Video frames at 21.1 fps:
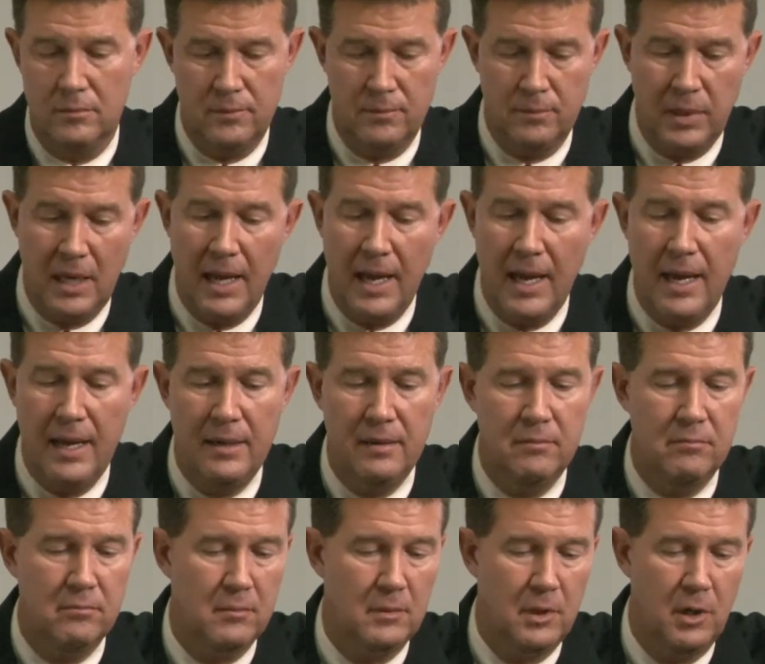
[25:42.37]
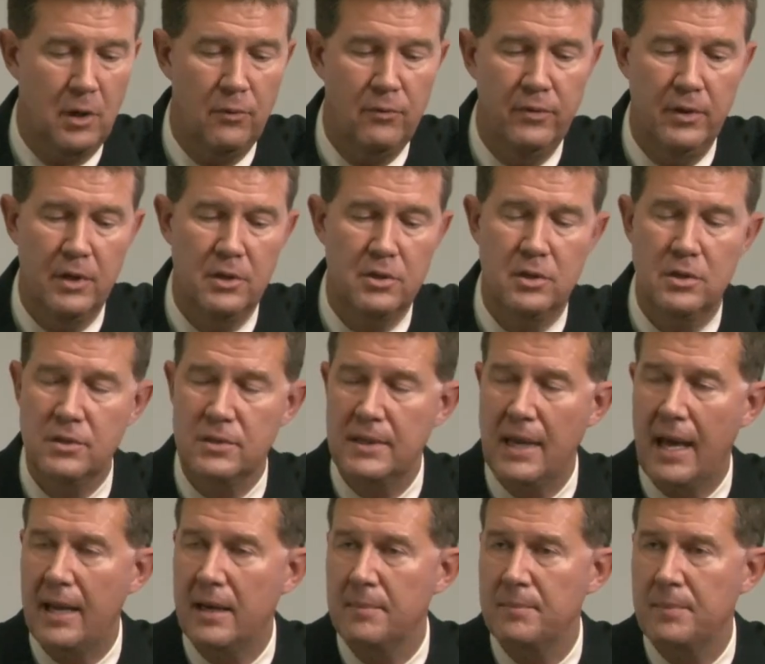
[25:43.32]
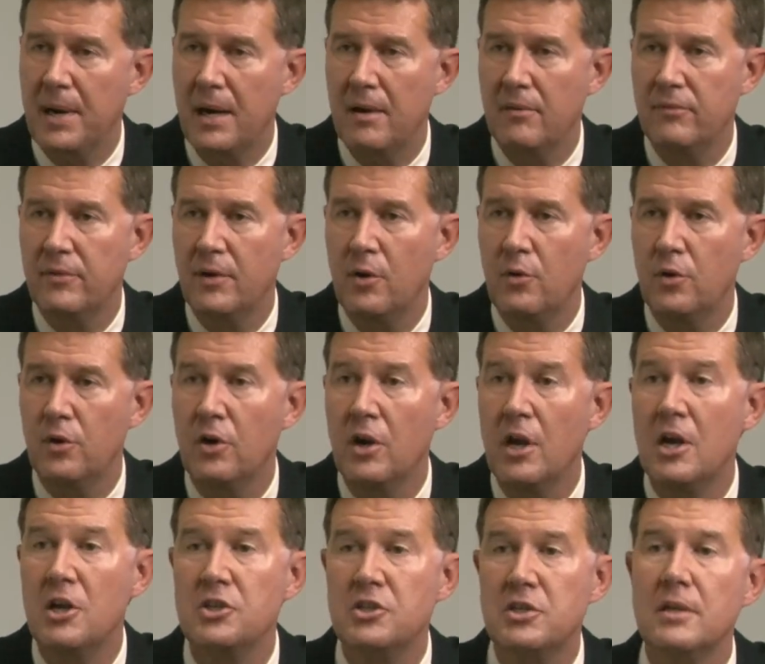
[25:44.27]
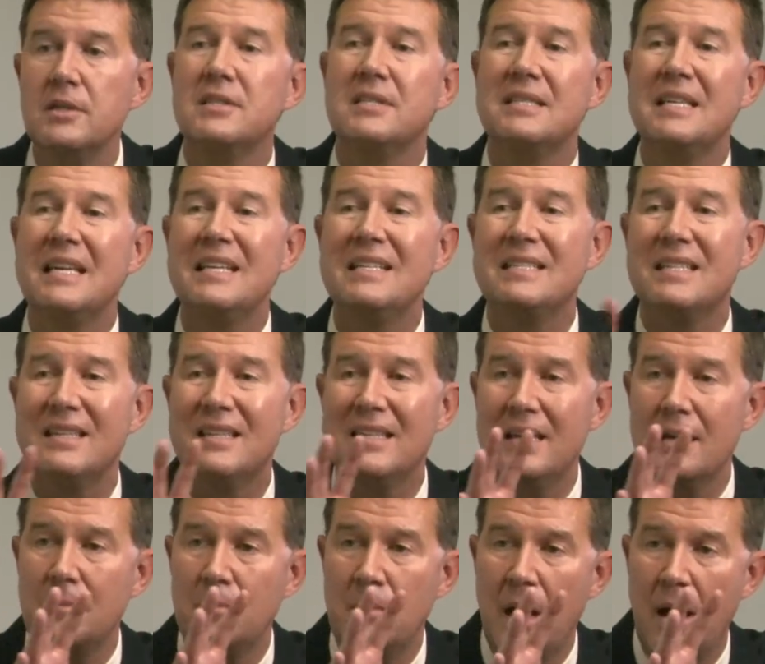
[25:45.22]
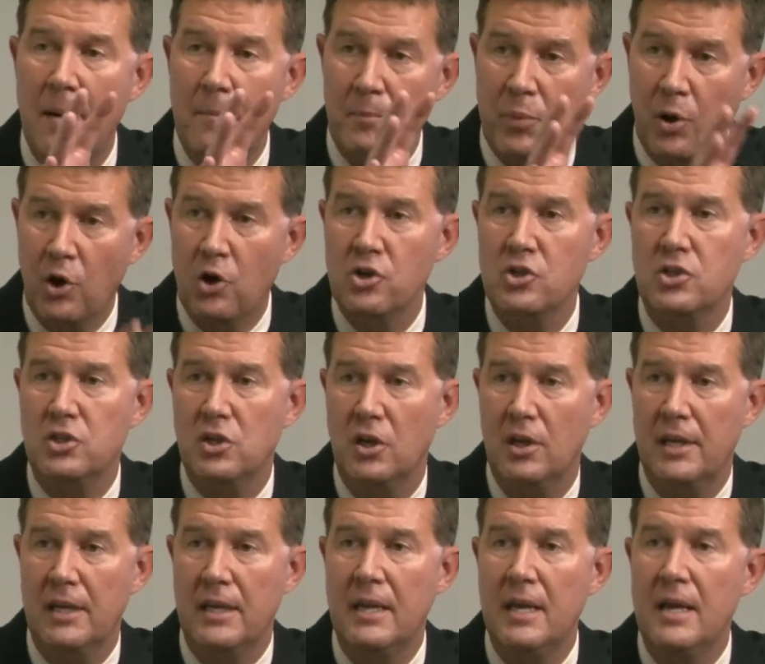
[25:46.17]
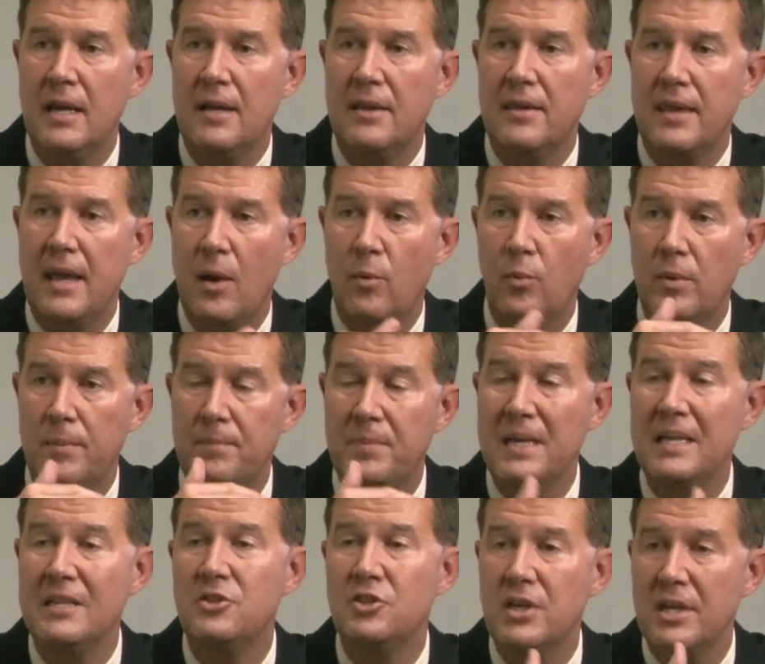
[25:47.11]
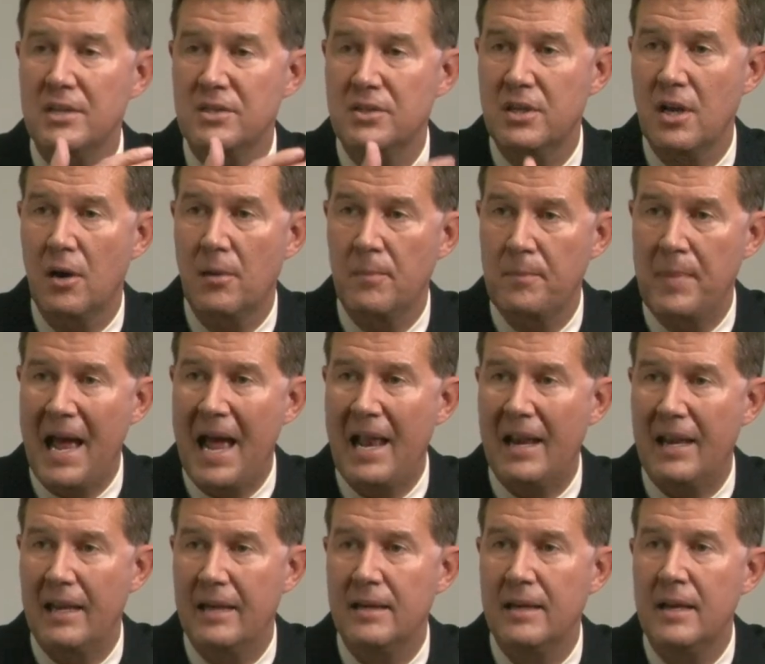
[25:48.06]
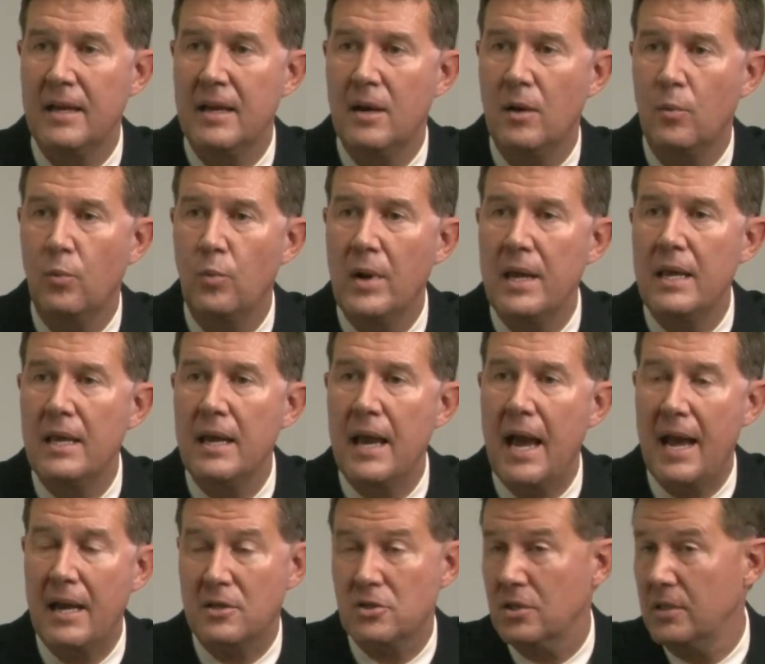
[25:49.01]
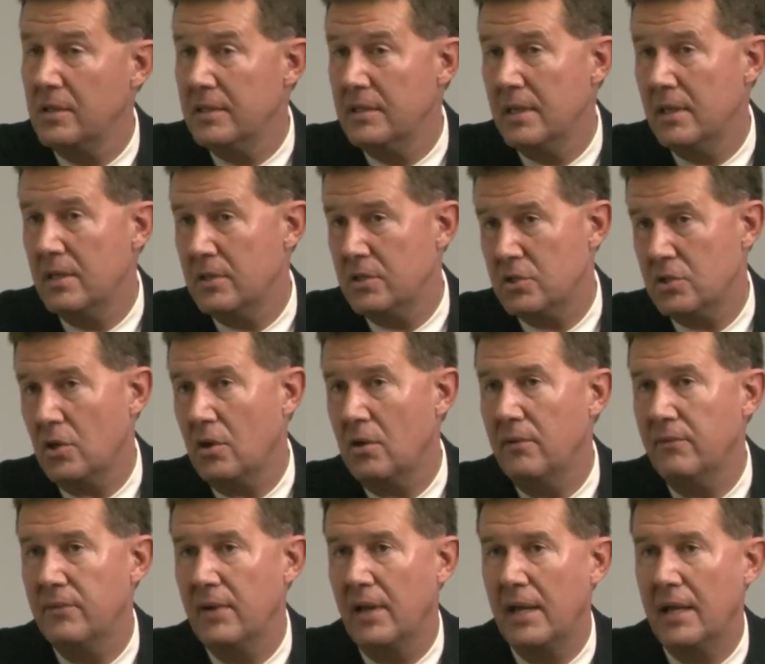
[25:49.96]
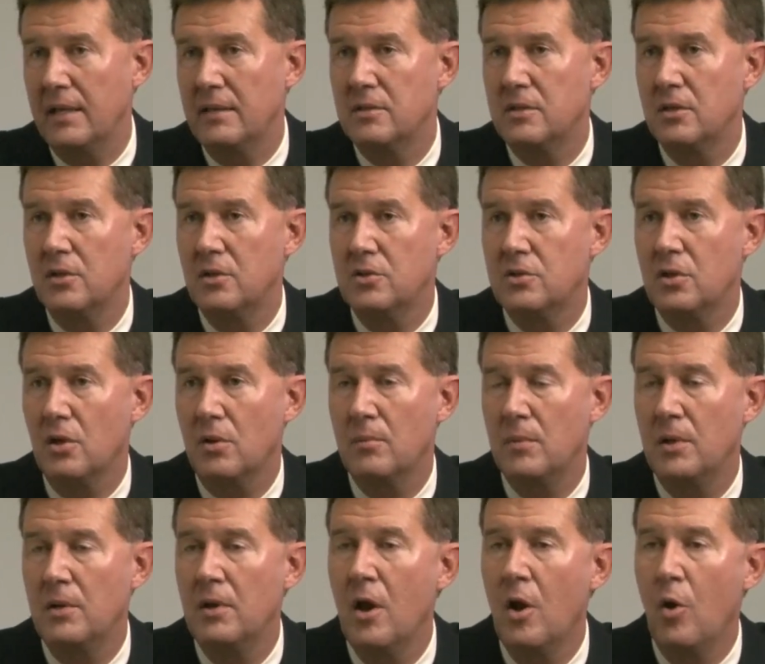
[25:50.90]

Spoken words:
blind, low vision, sight impaired voter to send to them personally that would be just their ballot. We actually did a survey to determine